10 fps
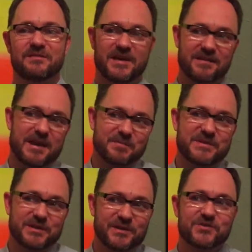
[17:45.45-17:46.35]
that I'm
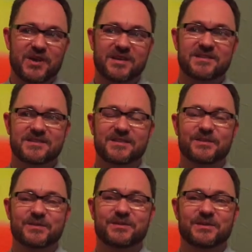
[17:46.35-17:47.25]
still attracted
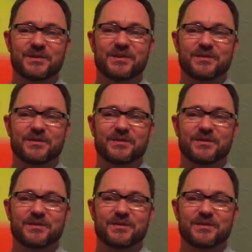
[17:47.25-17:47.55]
to